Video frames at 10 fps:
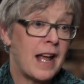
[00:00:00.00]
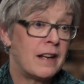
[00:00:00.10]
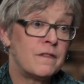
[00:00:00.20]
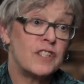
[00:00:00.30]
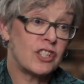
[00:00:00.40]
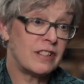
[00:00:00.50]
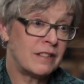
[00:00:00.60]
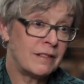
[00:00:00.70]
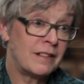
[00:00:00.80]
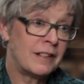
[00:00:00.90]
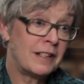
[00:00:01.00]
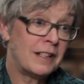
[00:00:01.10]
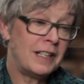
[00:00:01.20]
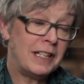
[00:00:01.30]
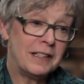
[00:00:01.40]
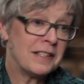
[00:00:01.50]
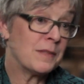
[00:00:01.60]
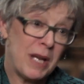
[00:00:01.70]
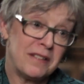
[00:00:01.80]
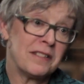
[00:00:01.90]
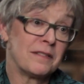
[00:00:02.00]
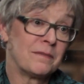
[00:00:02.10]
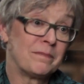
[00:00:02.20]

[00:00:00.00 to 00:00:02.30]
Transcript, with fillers: and vision in a space.